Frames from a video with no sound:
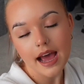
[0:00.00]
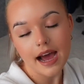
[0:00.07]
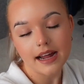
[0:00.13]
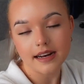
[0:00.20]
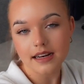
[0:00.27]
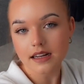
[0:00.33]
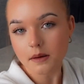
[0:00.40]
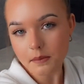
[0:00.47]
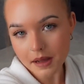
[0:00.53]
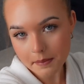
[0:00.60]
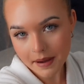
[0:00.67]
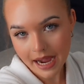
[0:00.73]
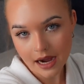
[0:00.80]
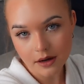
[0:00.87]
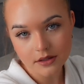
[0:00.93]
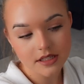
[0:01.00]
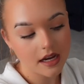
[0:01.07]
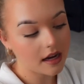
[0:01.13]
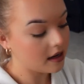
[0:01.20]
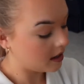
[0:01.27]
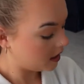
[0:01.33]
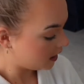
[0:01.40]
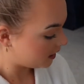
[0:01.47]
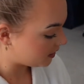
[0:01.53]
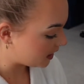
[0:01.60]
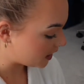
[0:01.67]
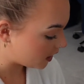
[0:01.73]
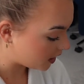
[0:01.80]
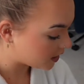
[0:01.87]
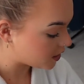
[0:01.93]
add a little bit of powder,
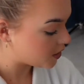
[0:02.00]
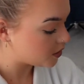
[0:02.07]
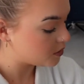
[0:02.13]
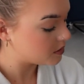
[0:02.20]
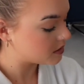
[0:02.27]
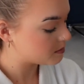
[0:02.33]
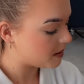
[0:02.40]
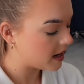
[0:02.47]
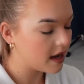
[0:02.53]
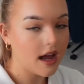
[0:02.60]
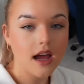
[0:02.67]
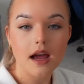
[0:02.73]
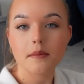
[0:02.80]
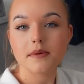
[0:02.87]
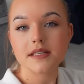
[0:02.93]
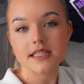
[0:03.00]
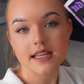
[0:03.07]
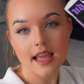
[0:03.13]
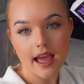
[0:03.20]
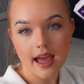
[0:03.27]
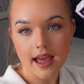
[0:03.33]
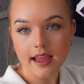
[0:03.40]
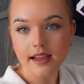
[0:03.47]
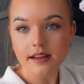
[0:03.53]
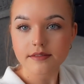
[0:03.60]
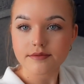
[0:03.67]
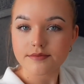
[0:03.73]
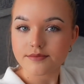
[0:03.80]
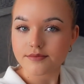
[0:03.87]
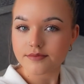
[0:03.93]
then I use my Urban Decay
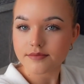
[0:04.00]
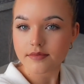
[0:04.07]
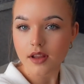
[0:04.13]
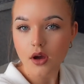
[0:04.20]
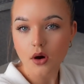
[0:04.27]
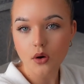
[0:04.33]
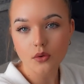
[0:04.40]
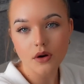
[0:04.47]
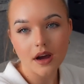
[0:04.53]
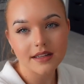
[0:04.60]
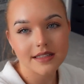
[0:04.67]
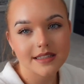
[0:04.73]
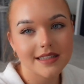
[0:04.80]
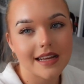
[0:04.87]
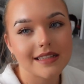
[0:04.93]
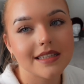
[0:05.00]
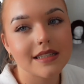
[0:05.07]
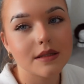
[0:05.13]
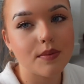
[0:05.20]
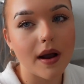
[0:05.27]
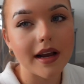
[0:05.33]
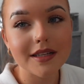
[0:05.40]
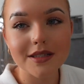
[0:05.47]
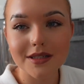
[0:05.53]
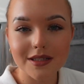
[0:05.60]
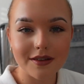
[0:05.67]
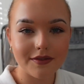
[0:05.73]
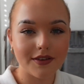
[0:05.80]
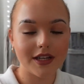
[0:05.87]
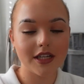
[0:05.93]
All Nighter Setting Spray just
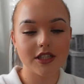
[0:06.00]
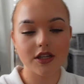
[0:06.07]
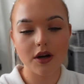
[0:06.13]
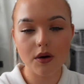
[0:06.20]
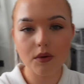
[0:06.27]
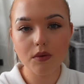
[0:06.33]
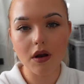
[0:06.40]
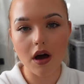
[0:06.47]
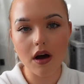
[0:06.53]
to finish it all